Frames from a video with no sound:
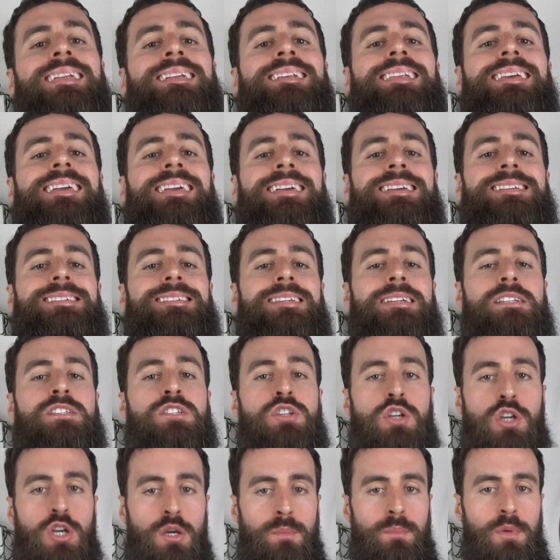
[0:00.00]
it easier
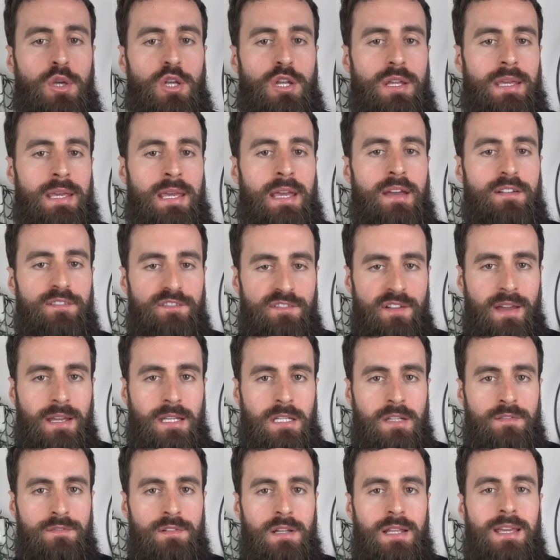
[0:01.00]
to communicate
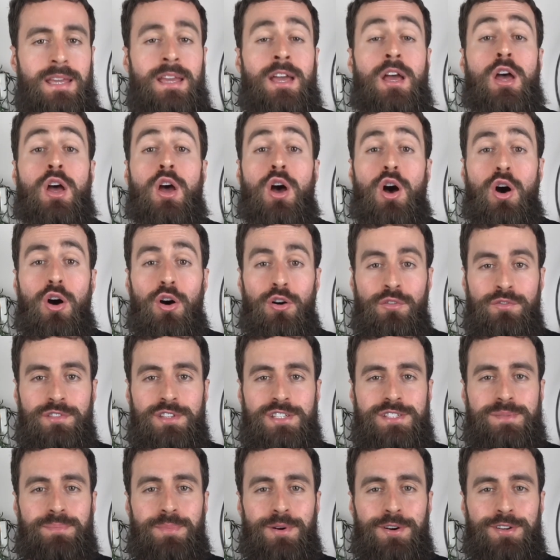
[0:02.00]
effectively on
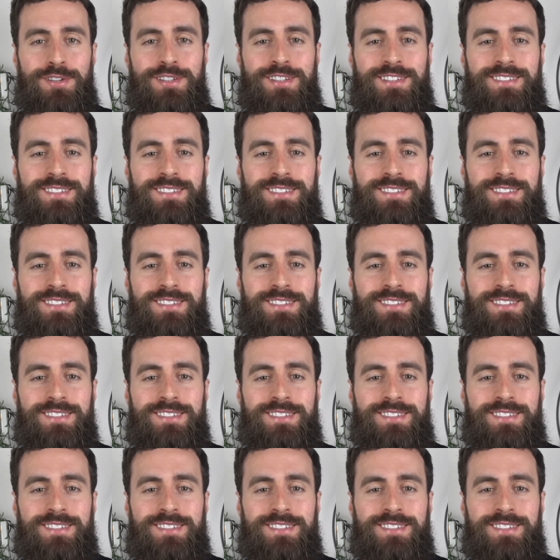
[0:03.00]
the spot.